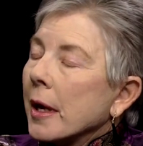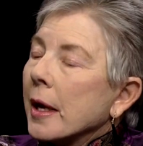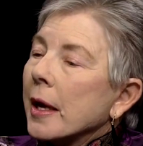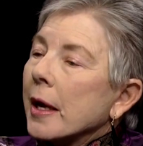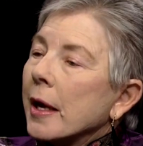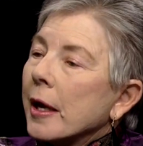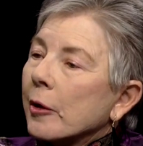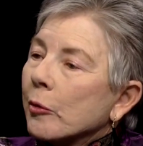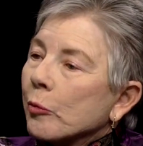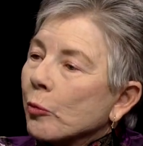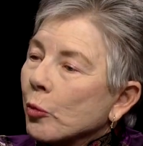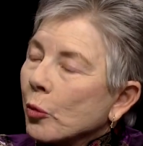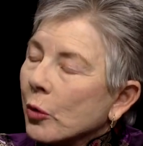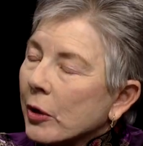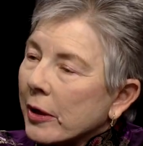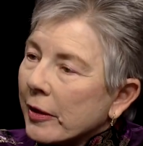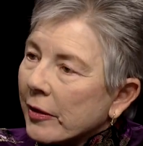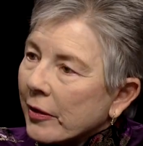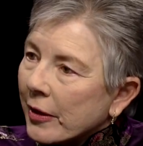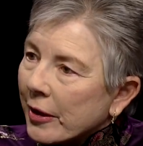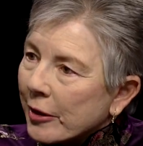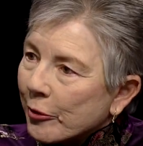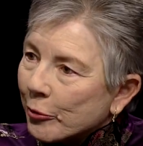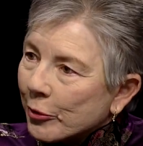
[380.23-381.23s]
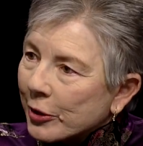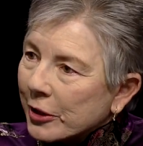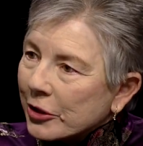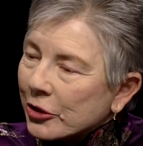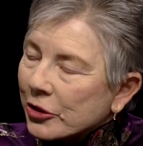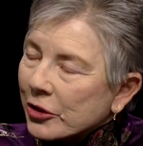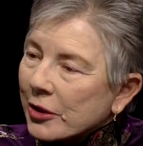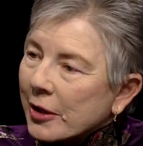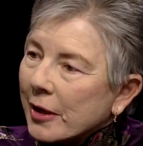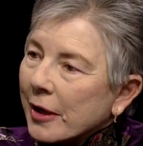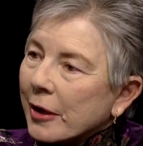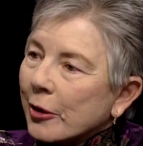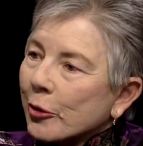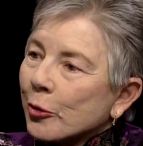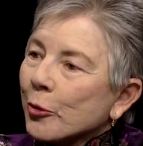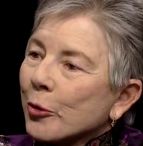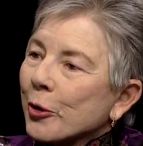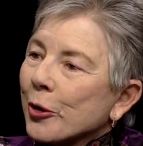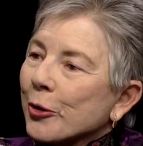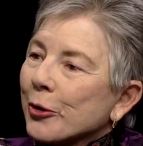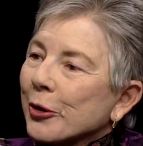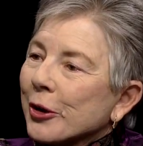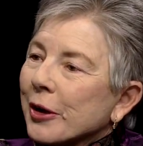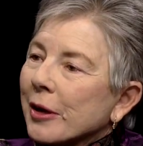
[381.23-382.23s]
And when they reached that
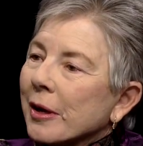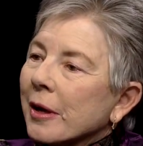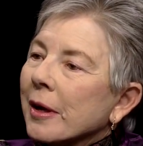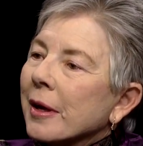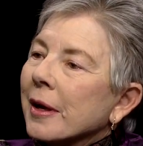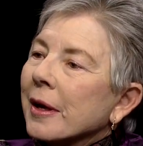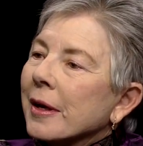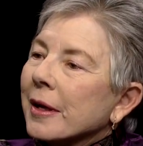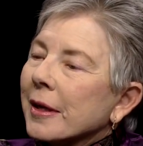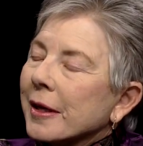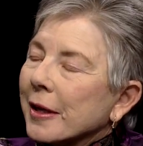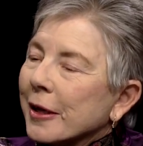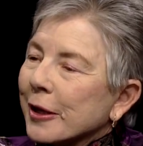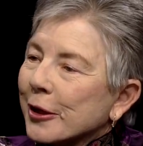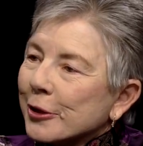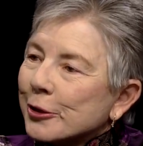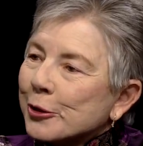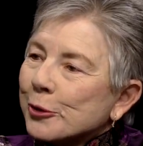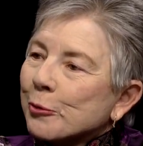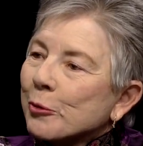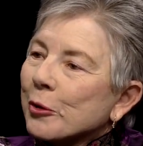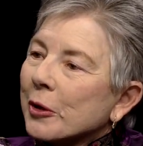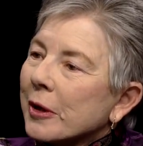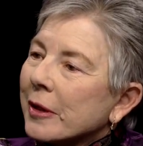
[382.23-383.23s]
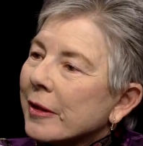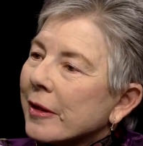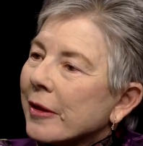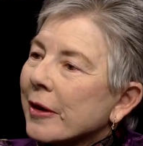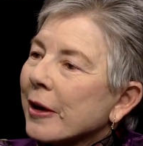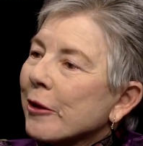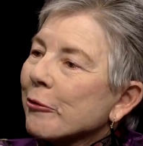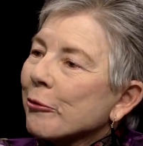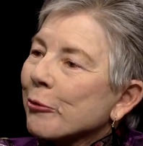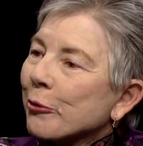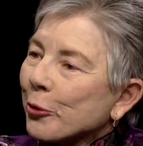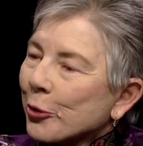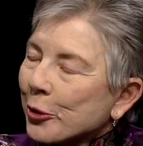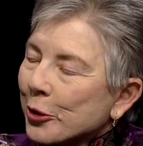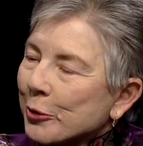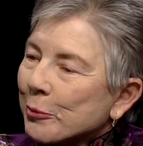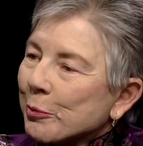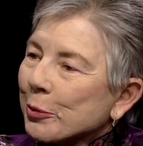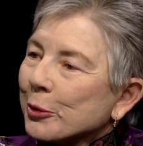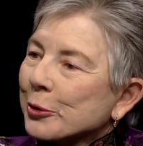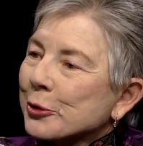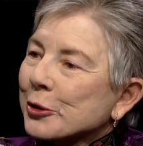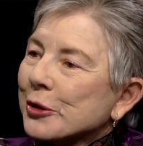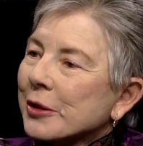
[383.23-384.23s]
quota, guess what that
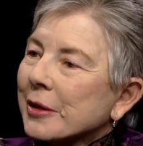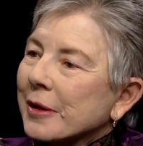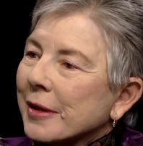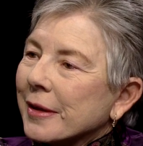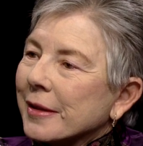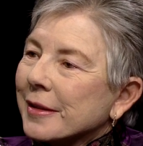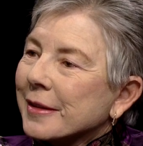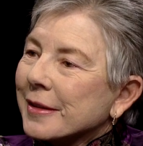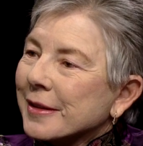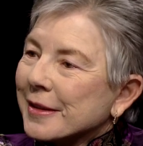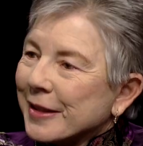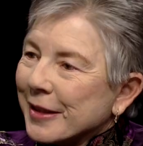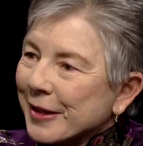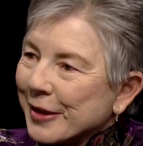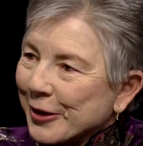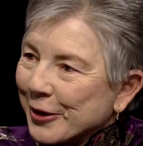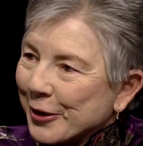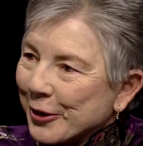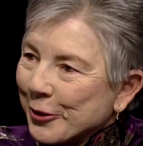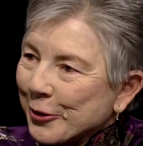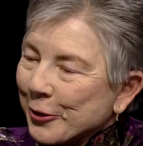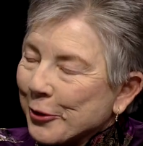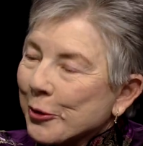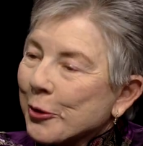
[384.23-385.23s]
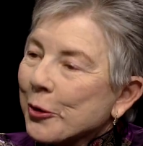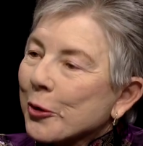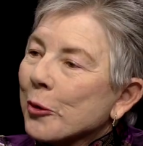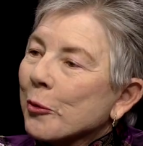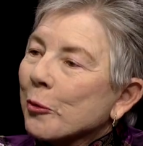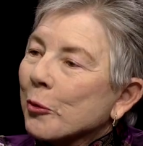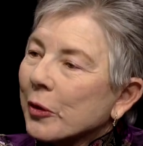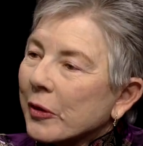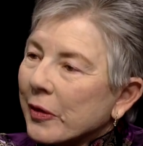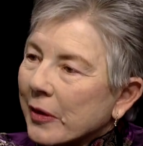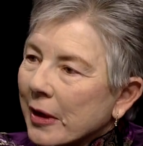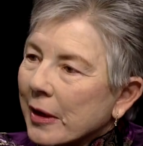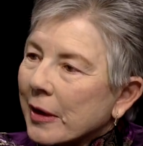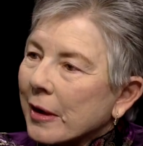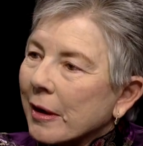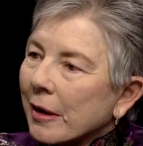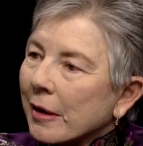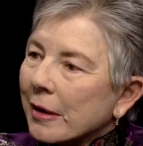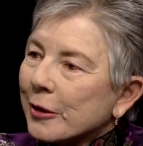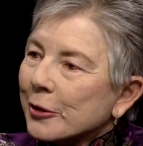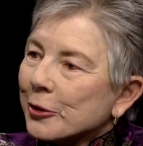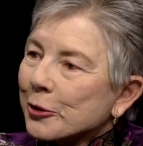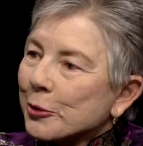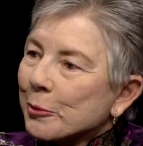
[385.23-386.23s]
40% did when they
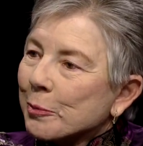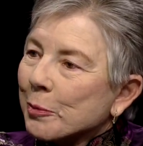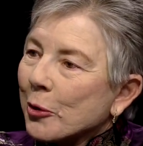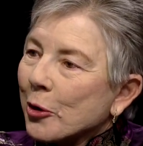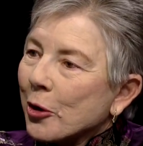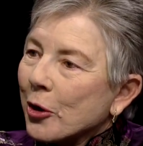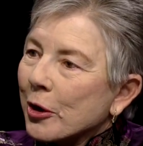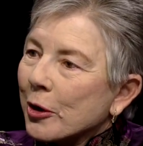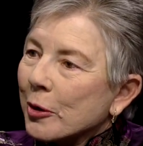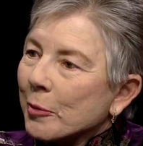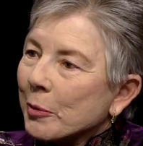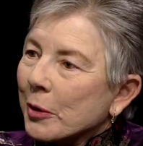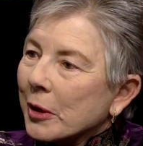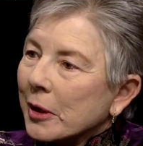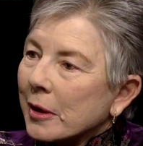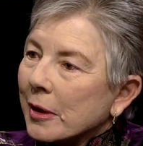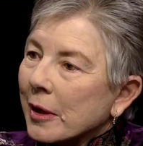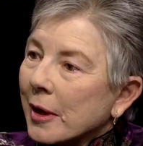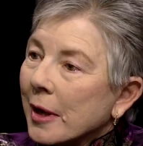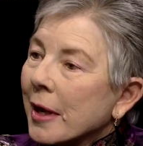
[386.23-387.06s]
got into parliament?